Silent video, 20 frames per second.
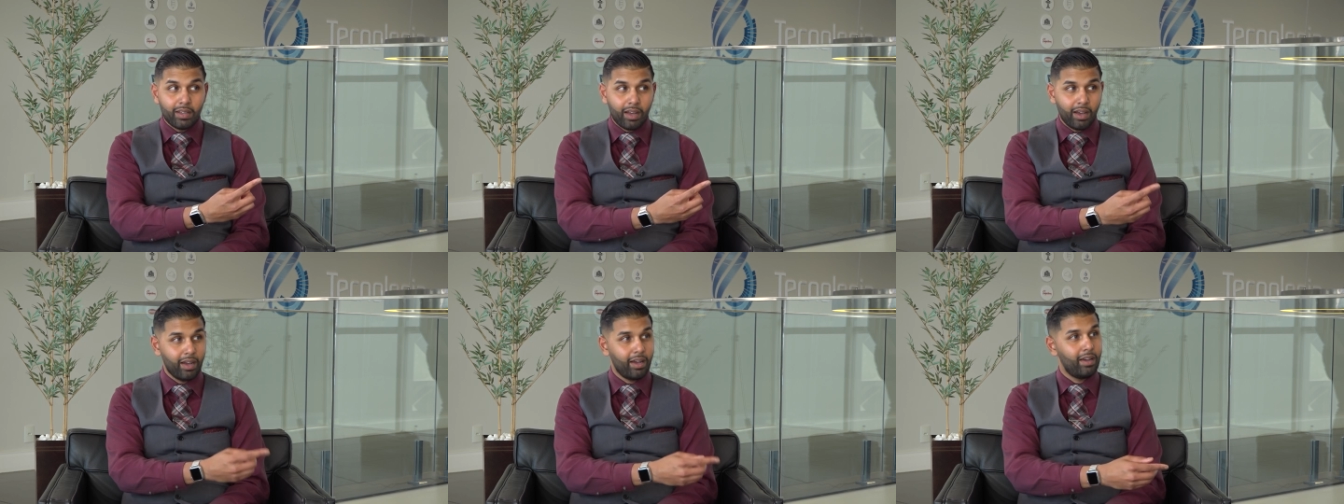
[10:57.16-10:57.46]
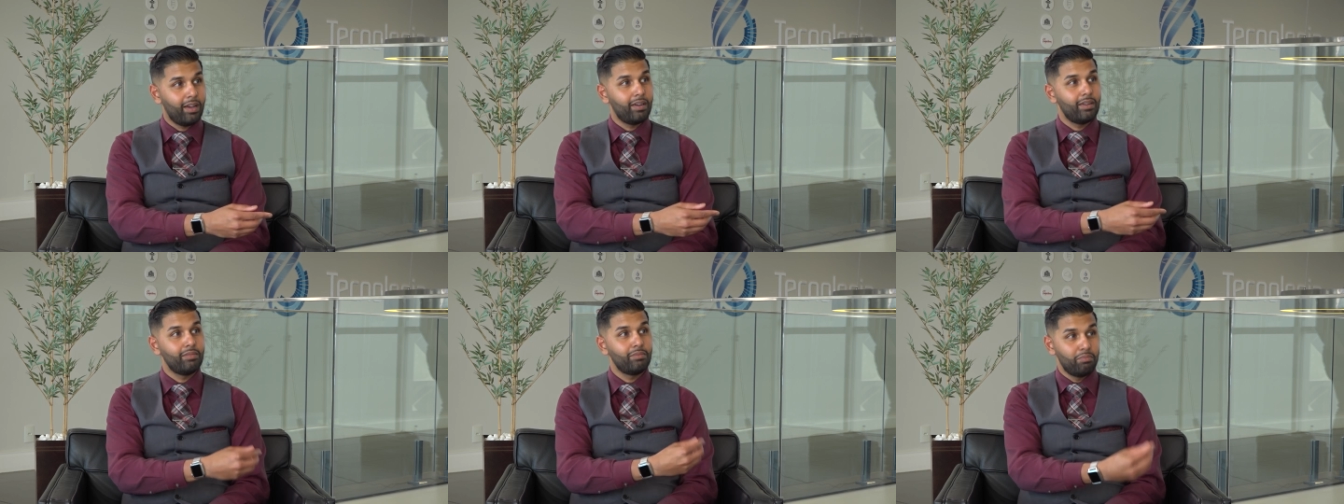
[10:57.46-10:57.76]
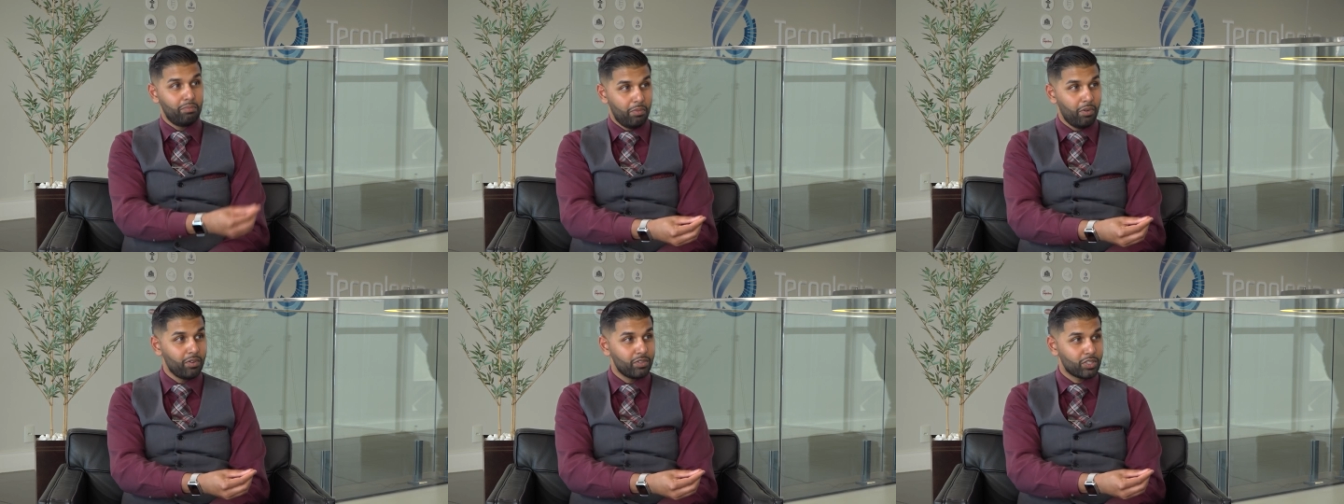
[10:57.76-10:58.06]
uh,
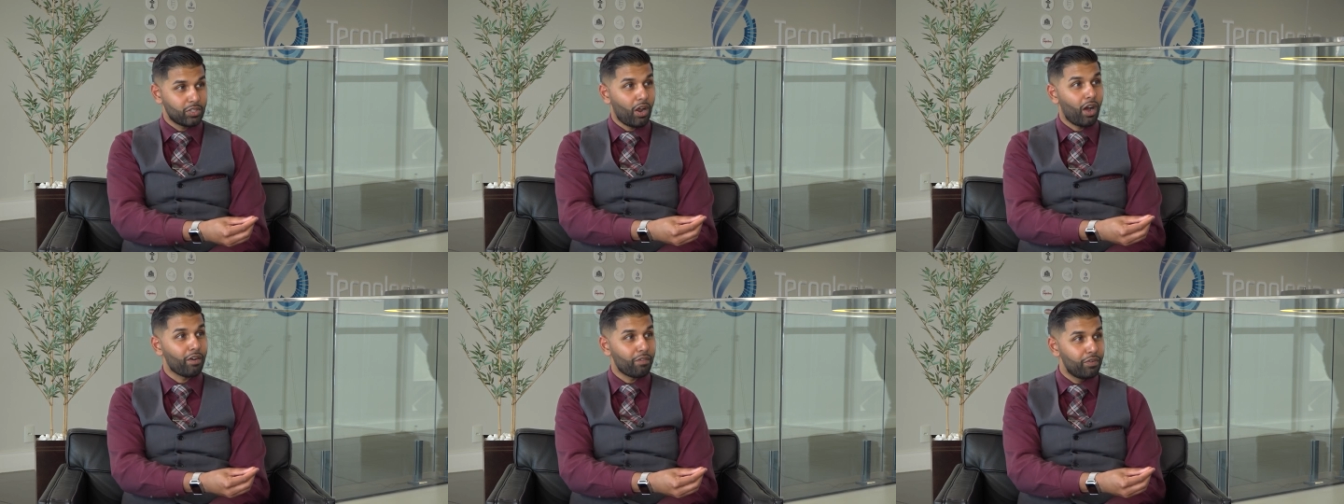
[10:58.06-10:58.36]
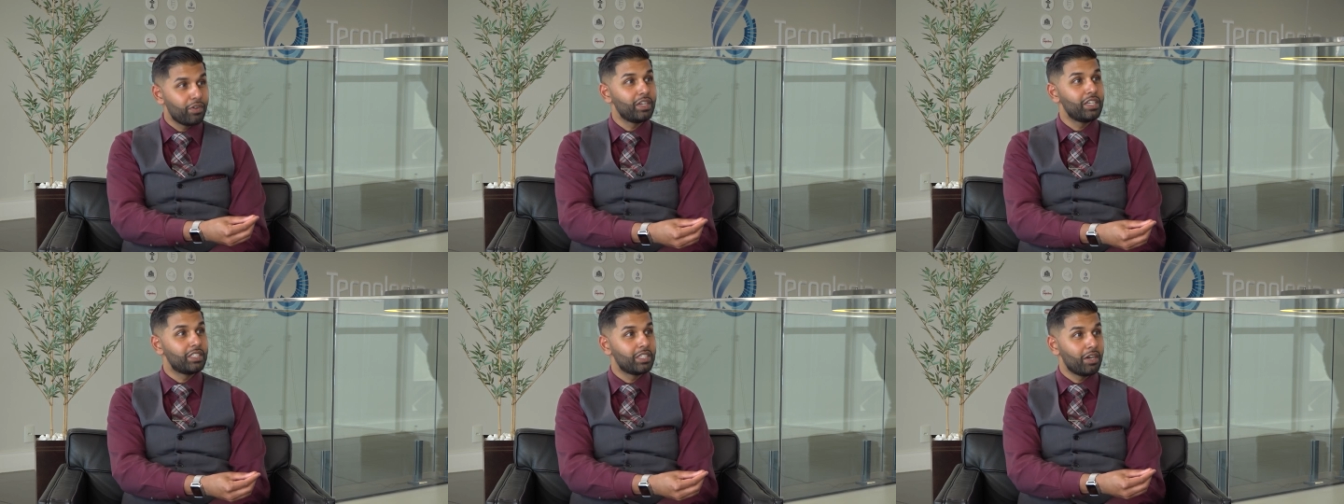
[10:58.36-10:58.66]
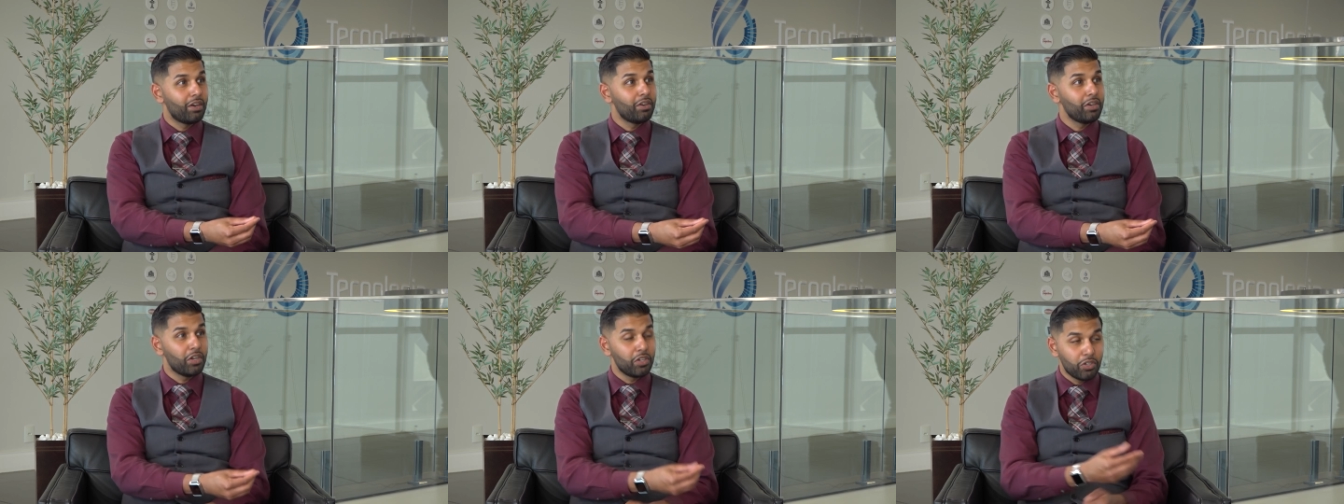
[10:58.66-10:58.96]
stock footage
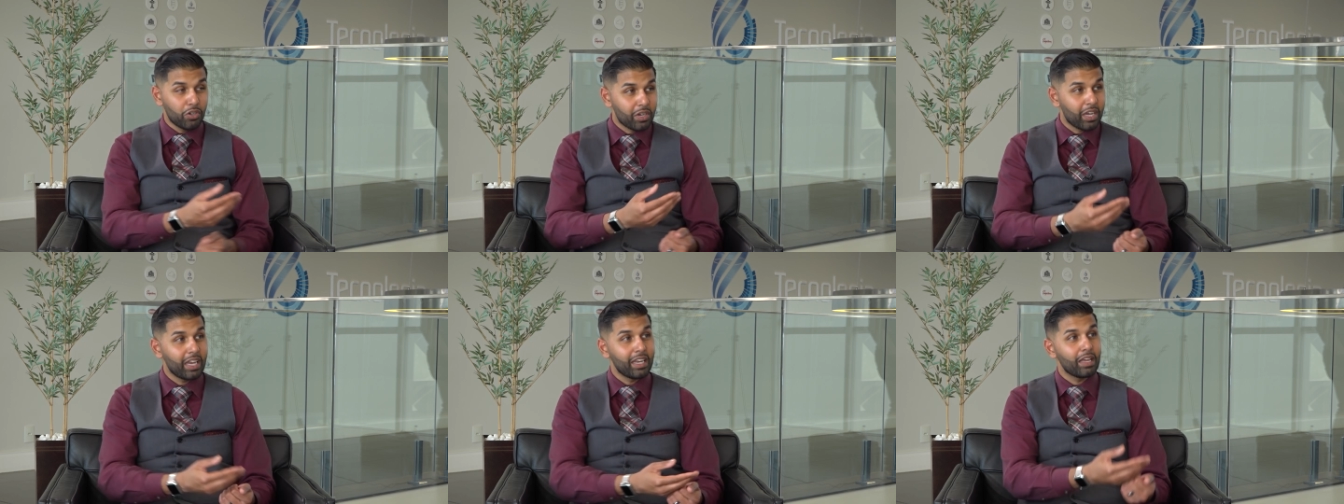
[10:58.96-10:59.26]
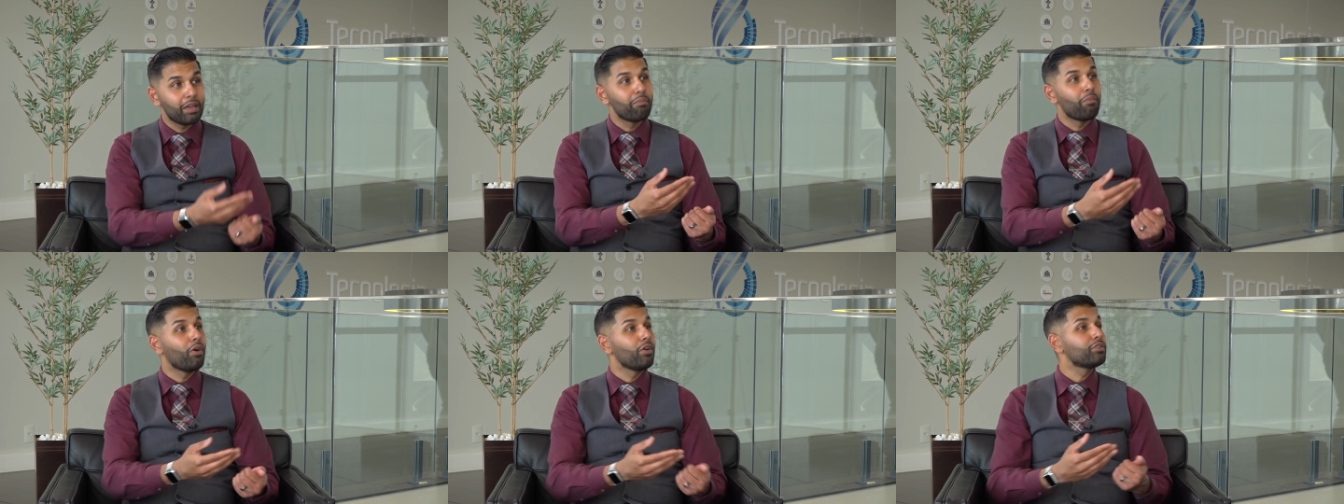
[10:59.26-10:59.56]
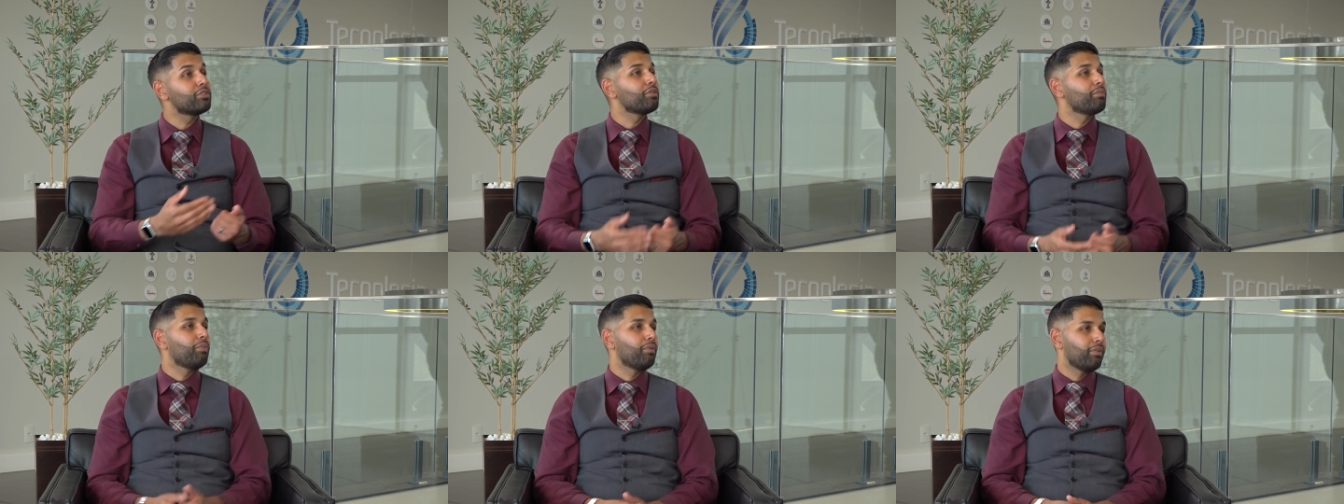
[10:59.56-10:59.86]
area; you're getting
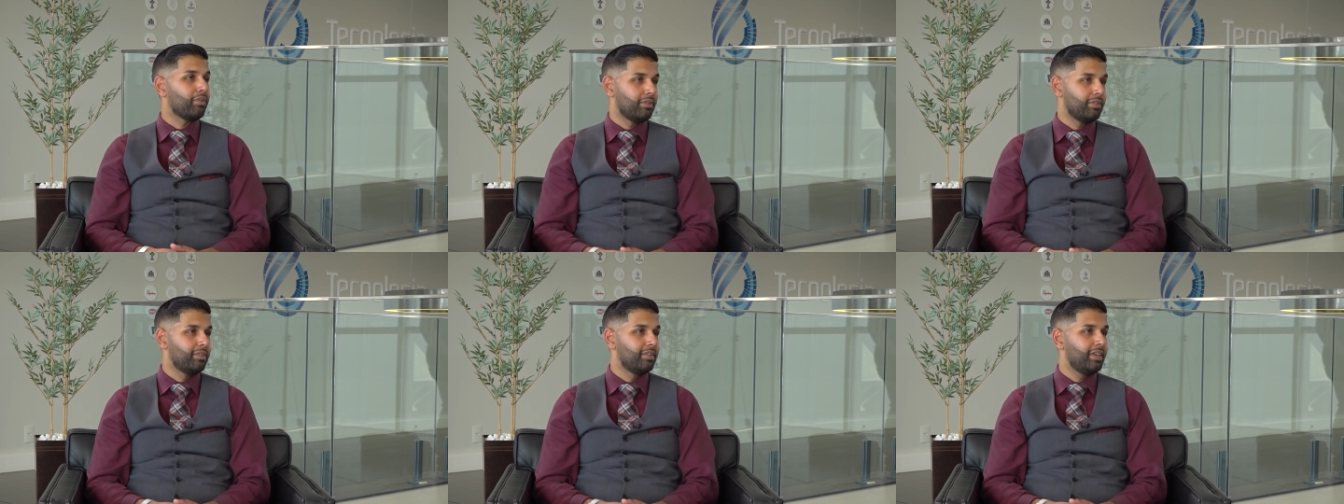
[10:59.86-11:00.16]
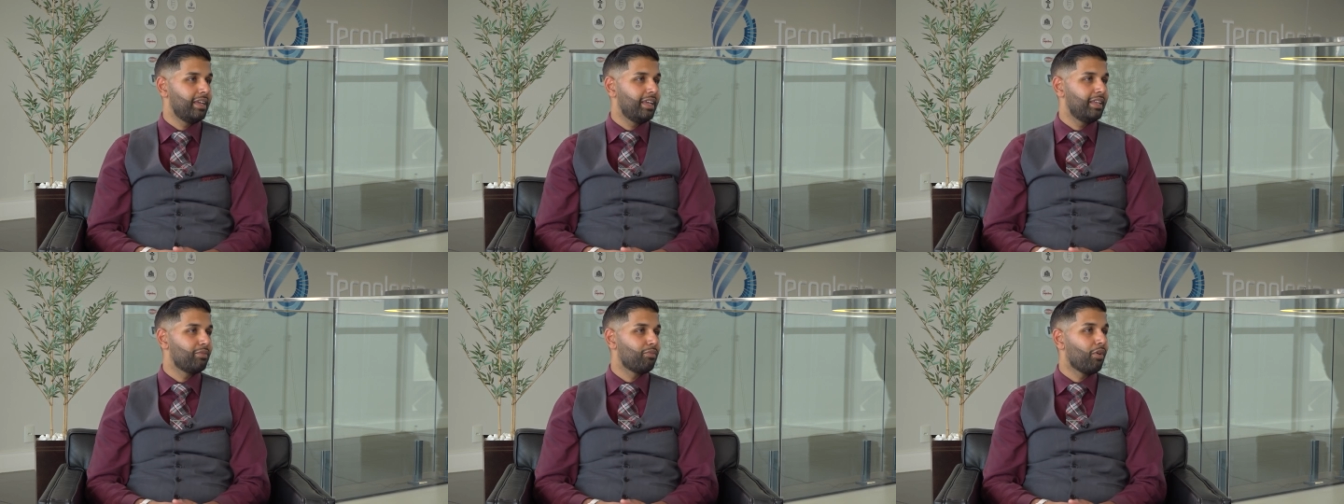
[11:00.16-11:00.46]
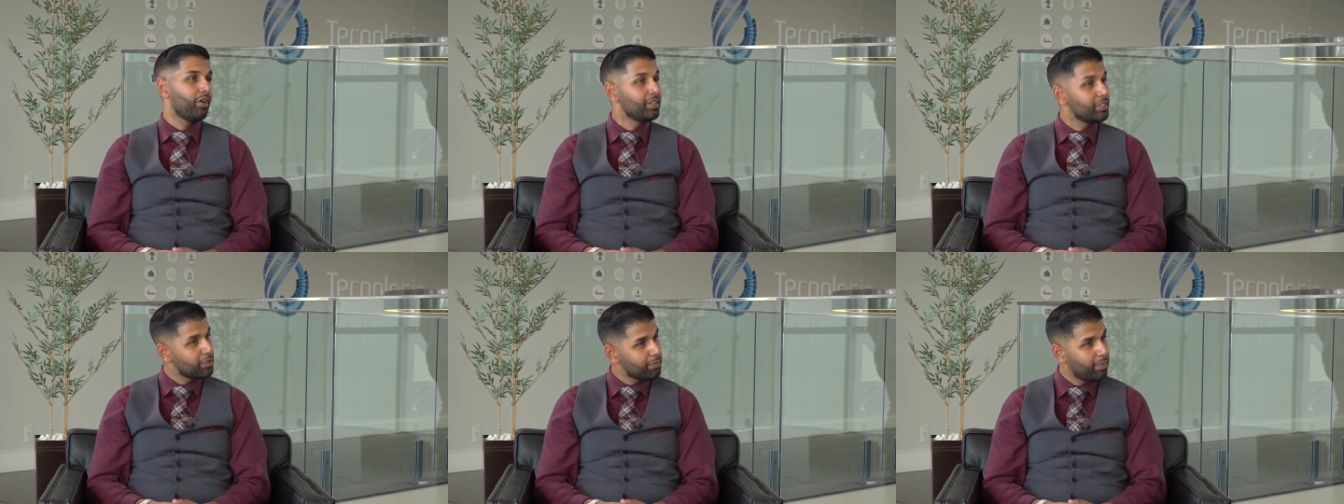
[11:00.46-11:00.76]
multiple in
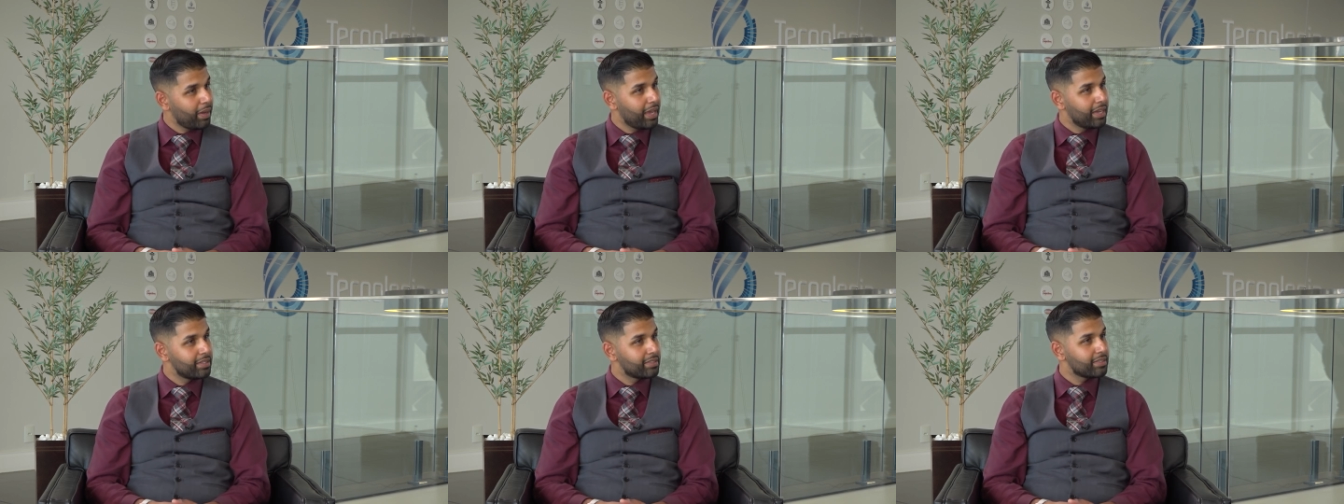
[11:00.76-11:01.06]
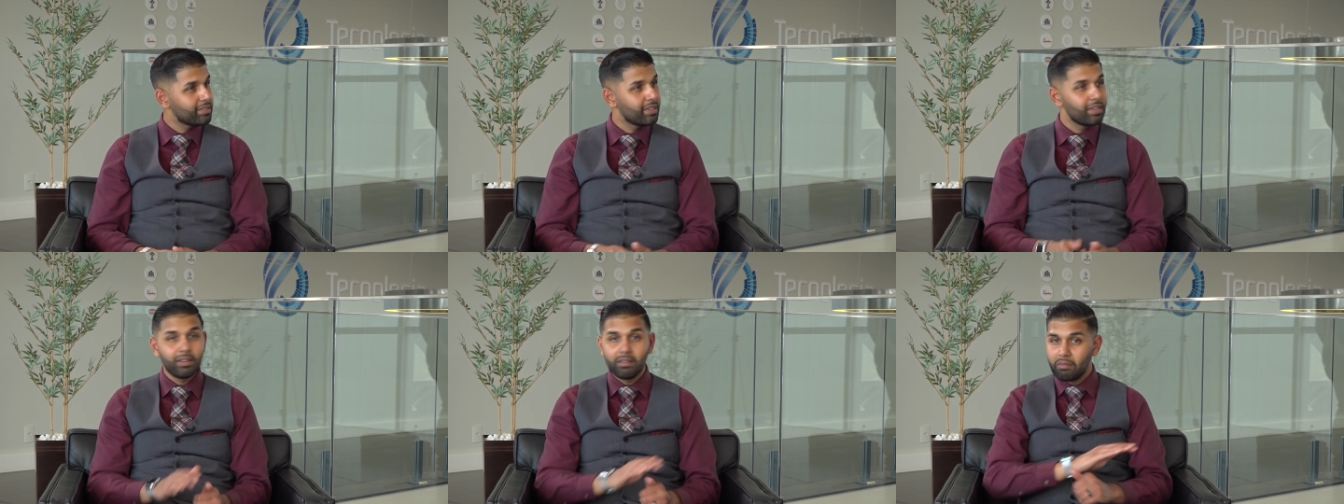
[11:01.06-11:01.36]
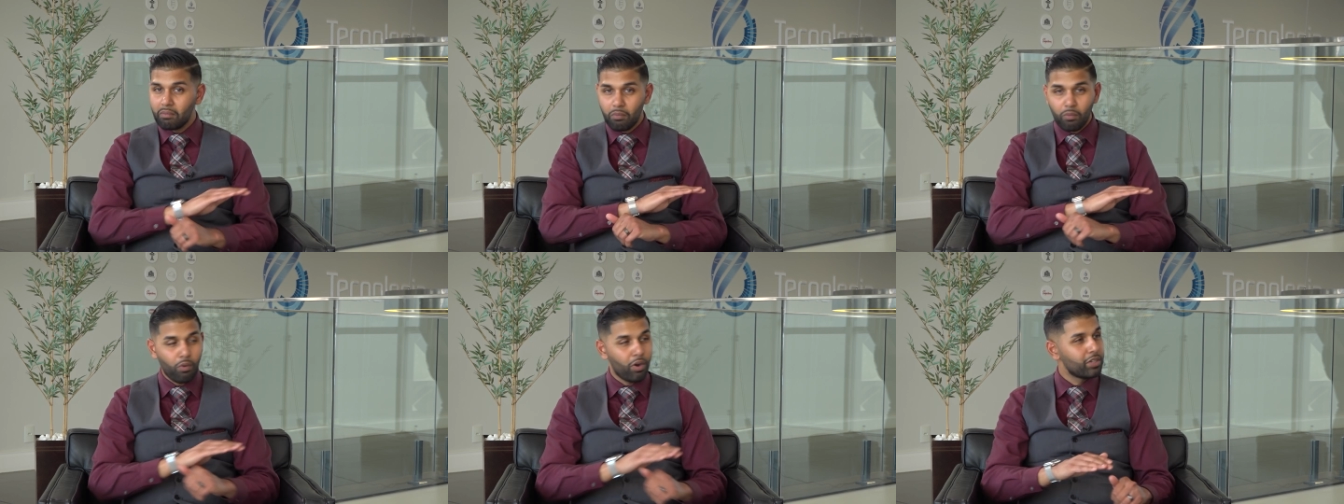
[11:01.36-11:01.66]
one space,
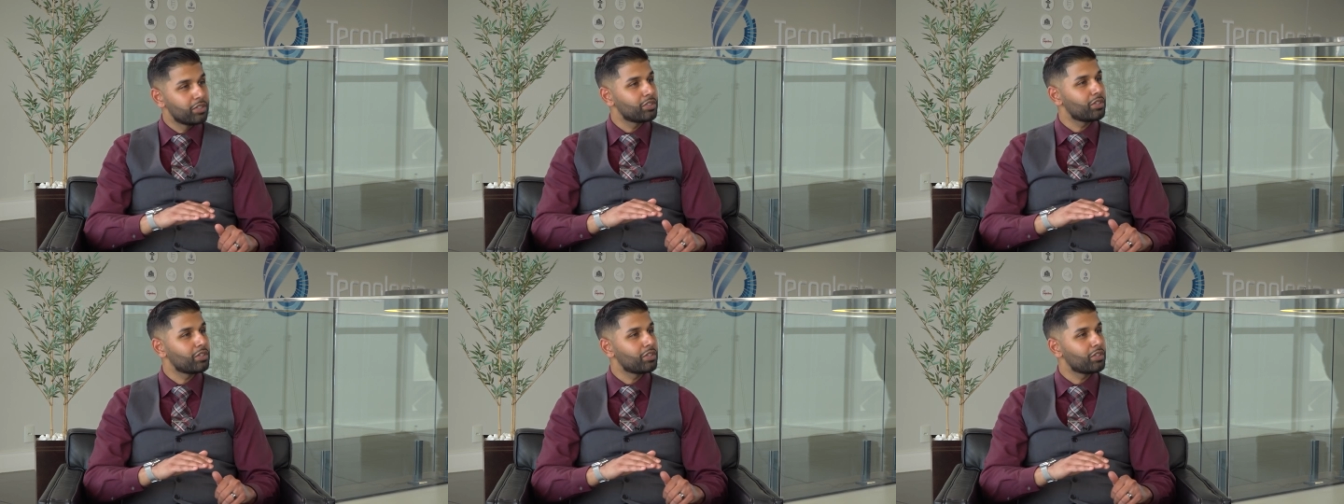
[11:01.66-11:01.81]
one